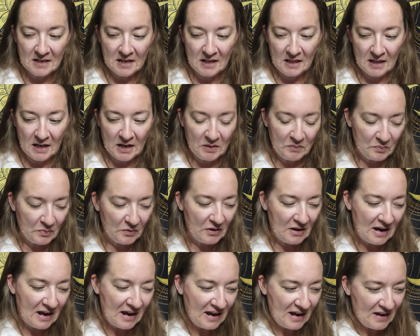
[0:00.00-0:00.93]
I like
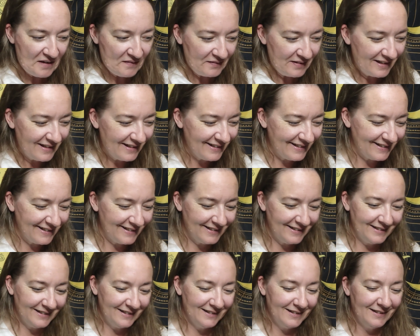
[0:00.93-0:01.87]
private.
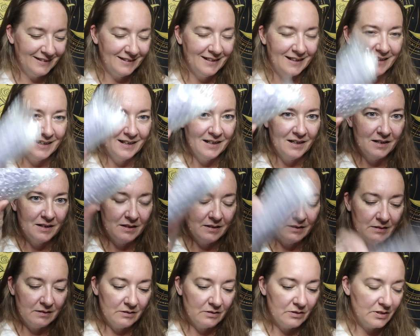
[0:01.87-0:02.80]

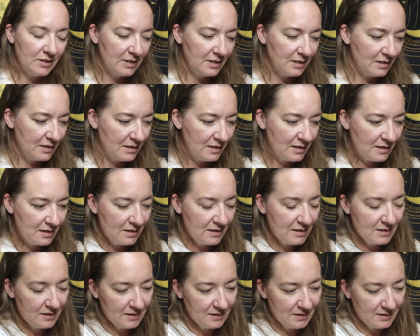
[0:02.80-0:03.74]
There's
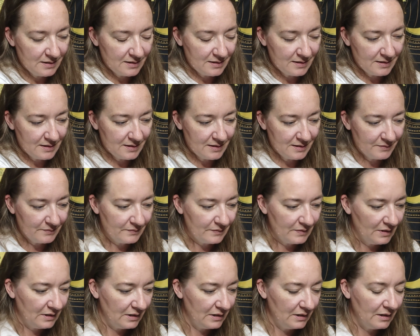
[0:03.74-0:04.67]
this.
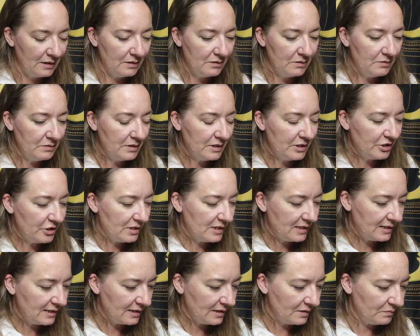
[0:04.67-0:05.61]
Oh, and she
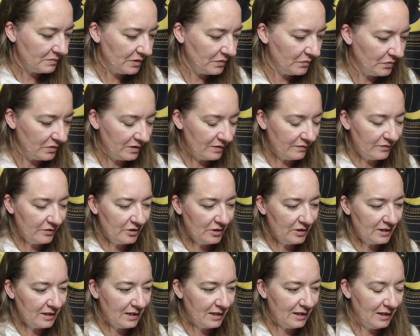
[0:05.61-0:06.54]
sent me one of
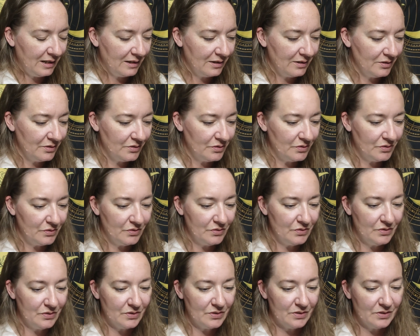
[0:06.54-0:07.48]
her
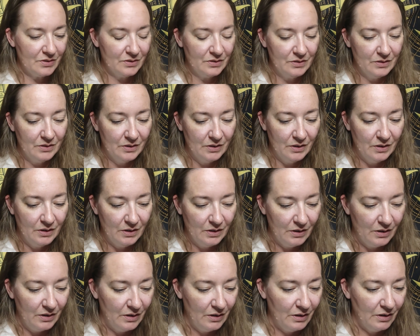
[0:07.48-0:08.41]
candles.
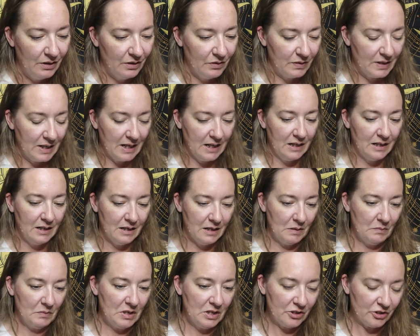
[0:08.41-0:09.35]
Okay,
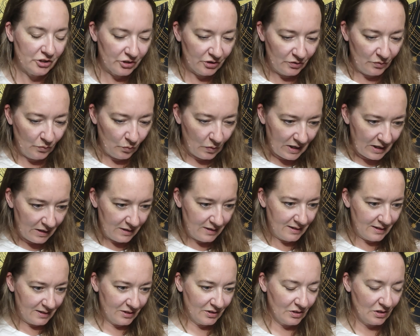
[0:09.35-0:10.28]
I'm not sure where to
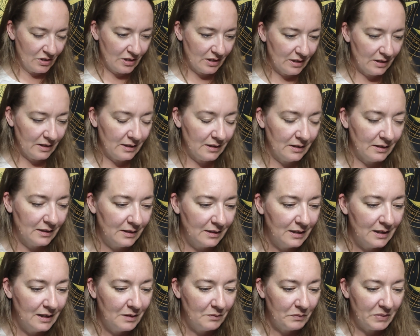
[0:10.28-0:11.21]
start
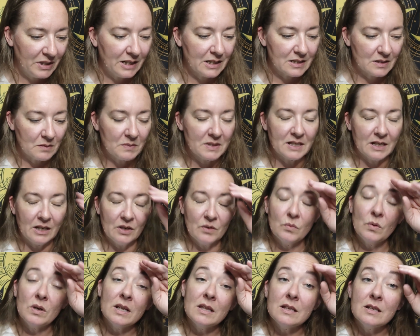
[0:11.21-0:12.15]
because I'm
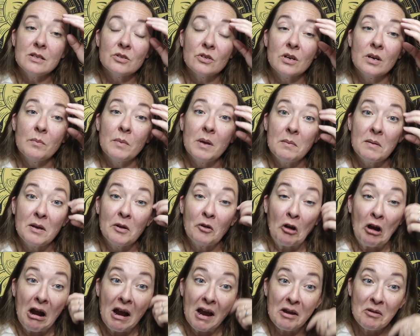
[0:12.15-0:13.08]
scared one of these are going to make me
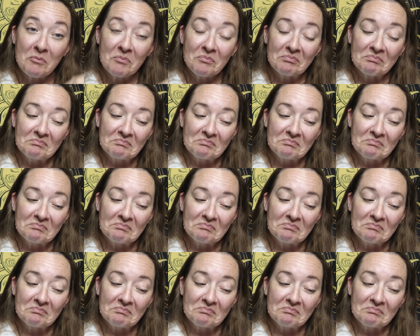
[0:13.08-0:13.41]
cry.